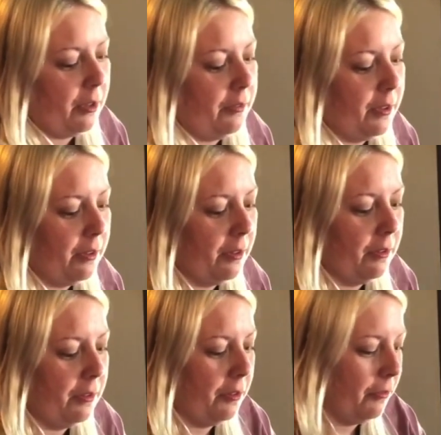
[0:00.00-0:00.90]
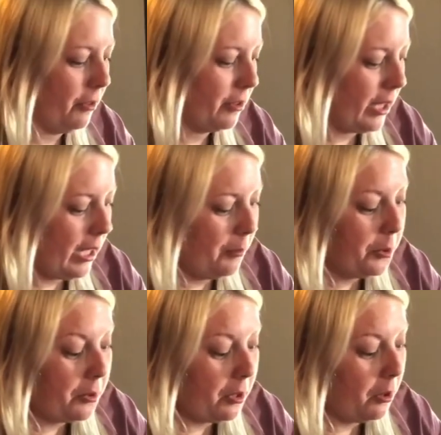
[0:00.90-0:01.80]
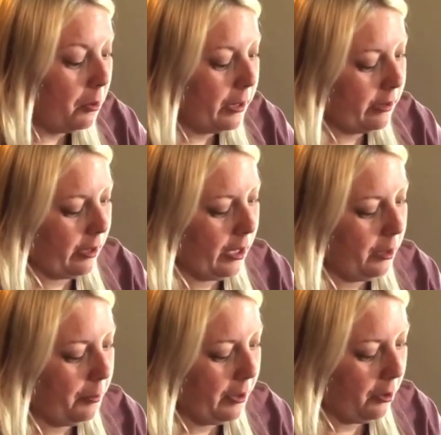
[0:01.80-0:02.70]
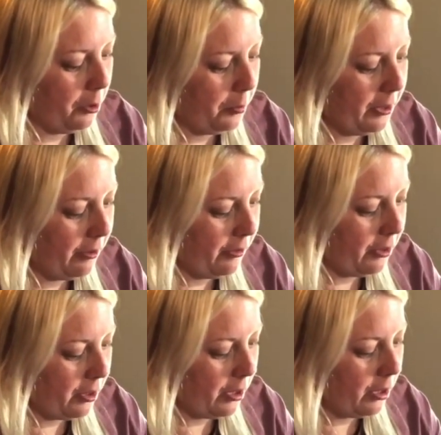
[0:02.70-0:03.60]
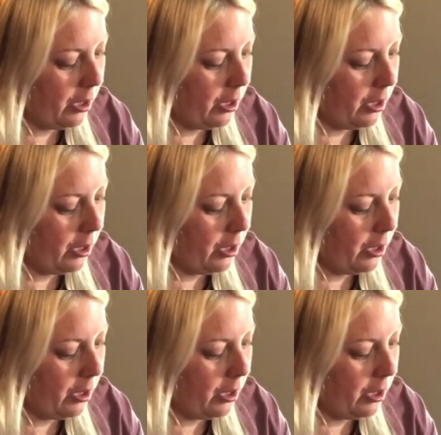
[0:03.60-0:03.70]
if this is your first comp, you can always sign up in the open division.